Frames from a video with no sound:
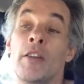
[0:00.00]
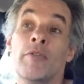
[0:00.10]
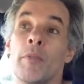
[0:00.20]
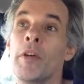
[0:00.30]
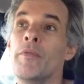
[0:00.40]

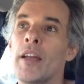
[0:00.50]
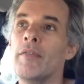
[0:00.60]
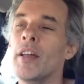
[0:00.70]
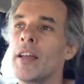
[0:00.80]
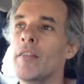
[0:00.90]
can remove the,
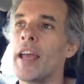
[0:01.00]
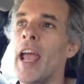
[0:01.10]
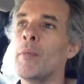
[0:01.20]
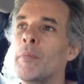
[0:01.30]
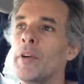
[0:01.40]
the, the
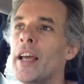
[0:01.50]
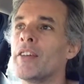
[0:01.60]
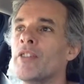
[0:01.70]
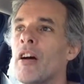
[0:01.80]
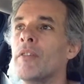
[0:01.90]
gambling
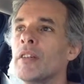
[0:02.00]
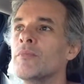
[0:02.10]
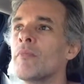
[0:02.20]
protection of it